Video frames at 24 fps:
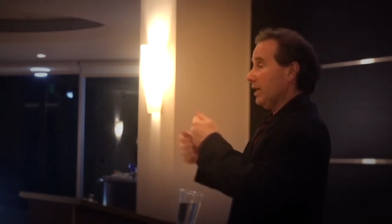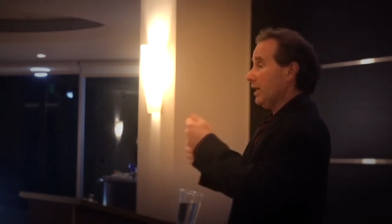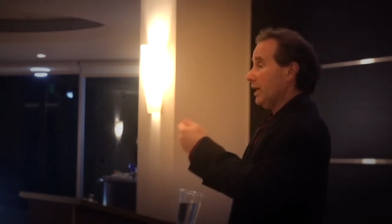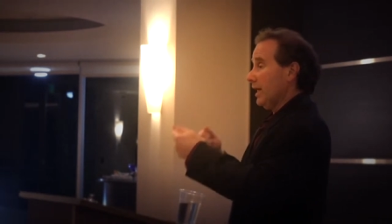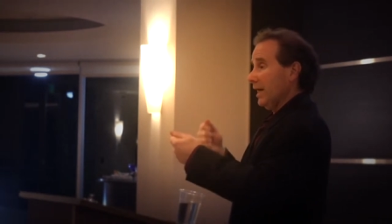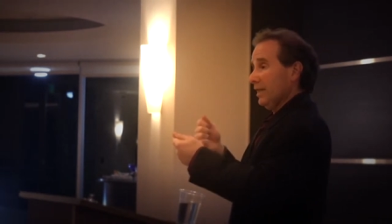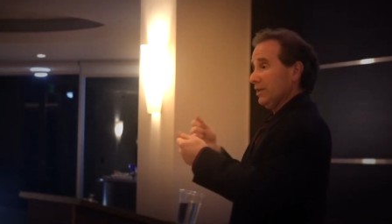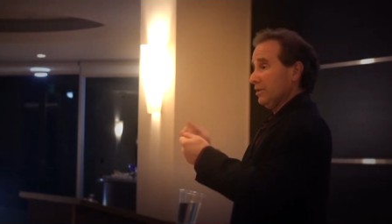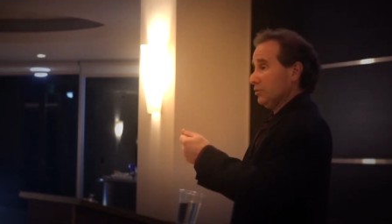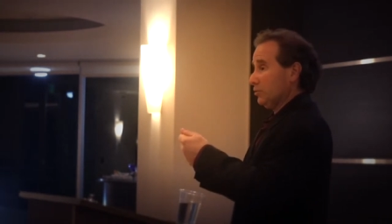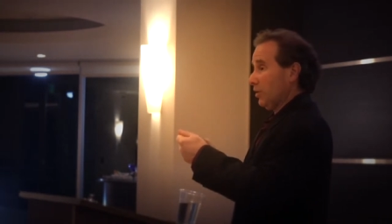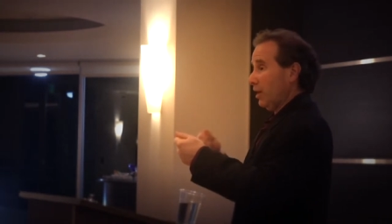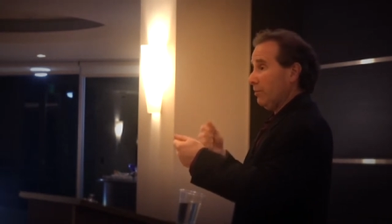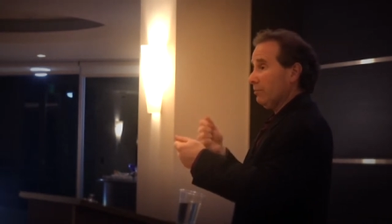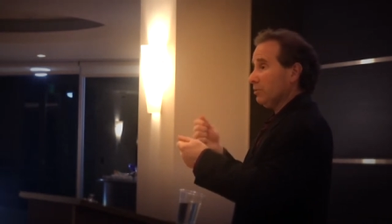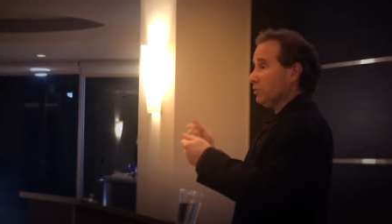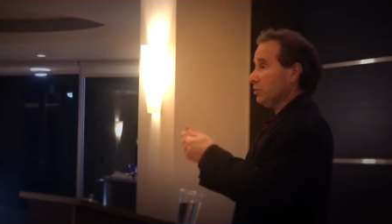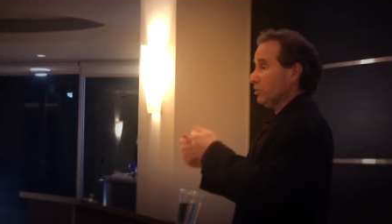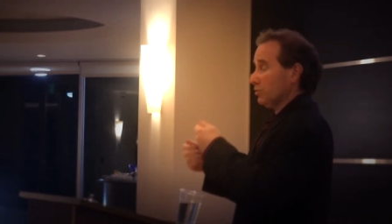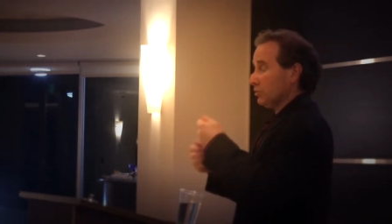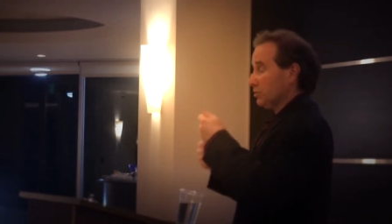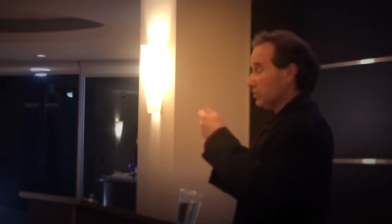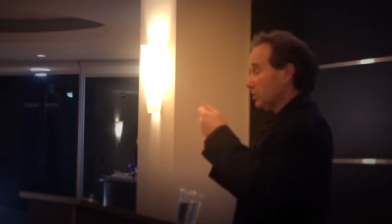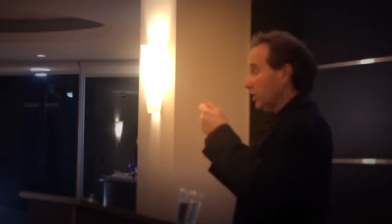And the
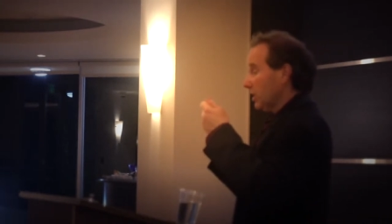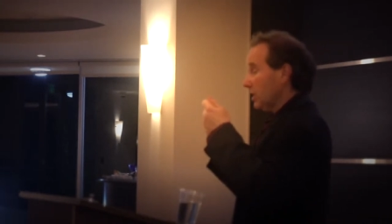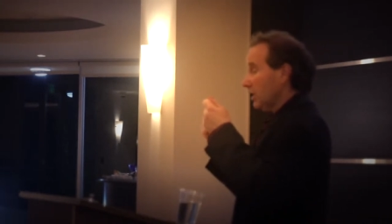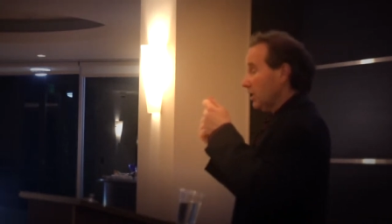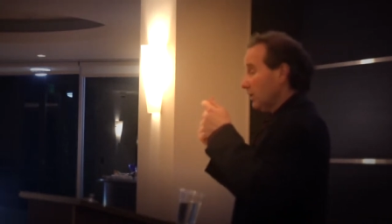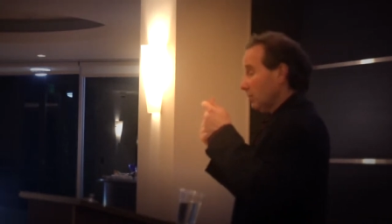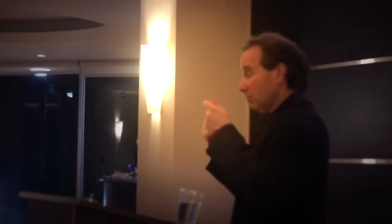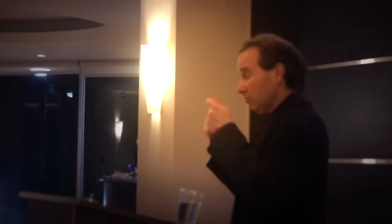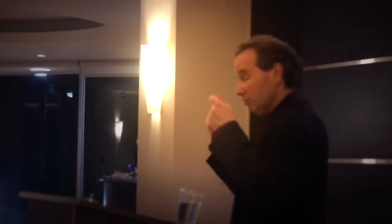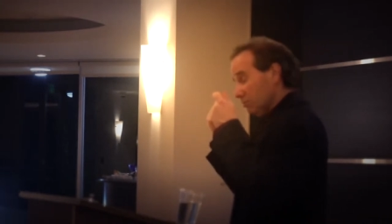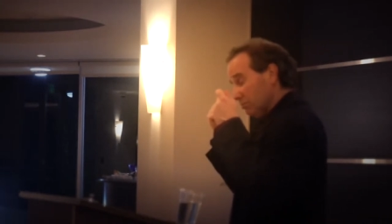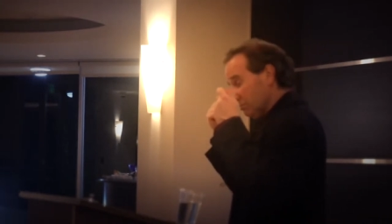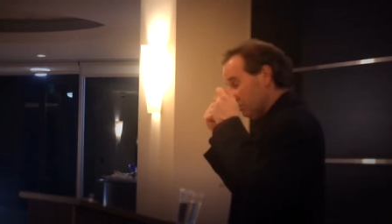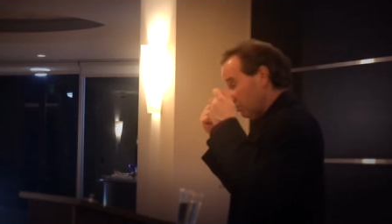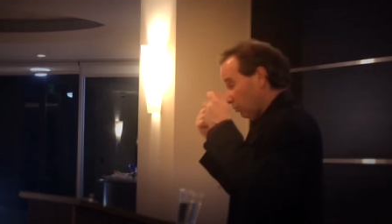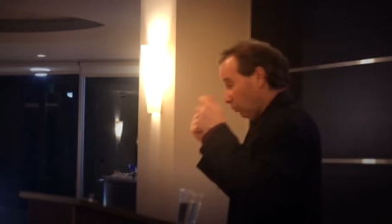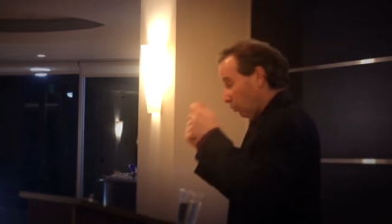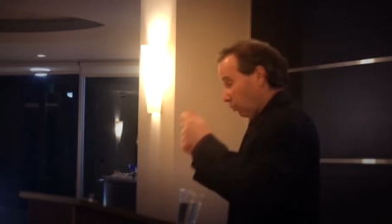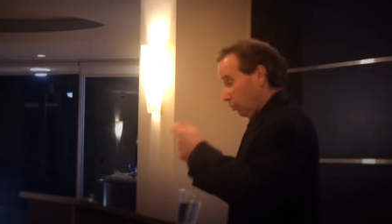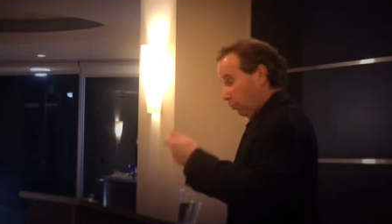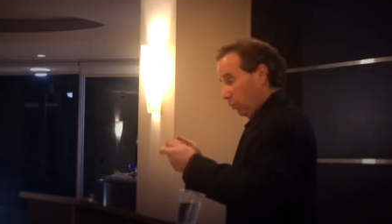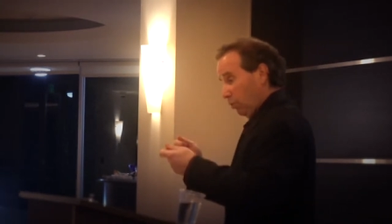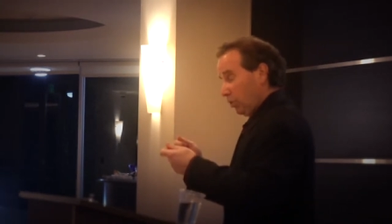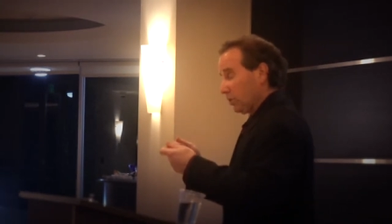dramaturge
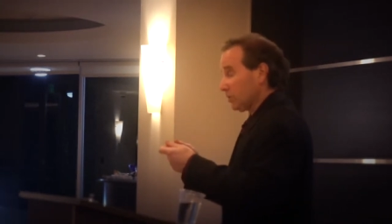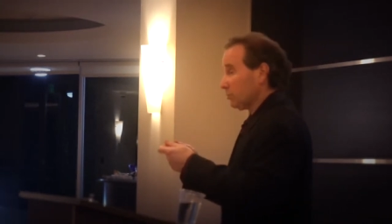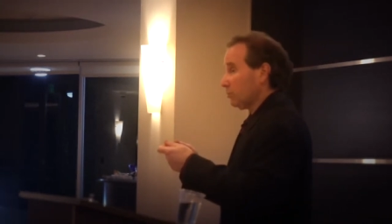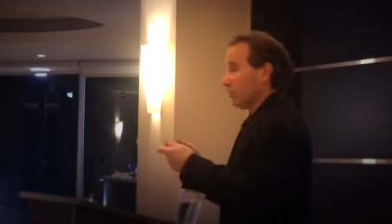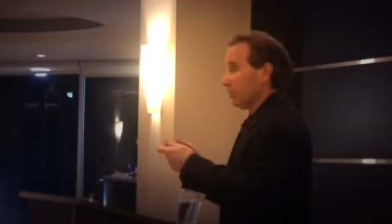worked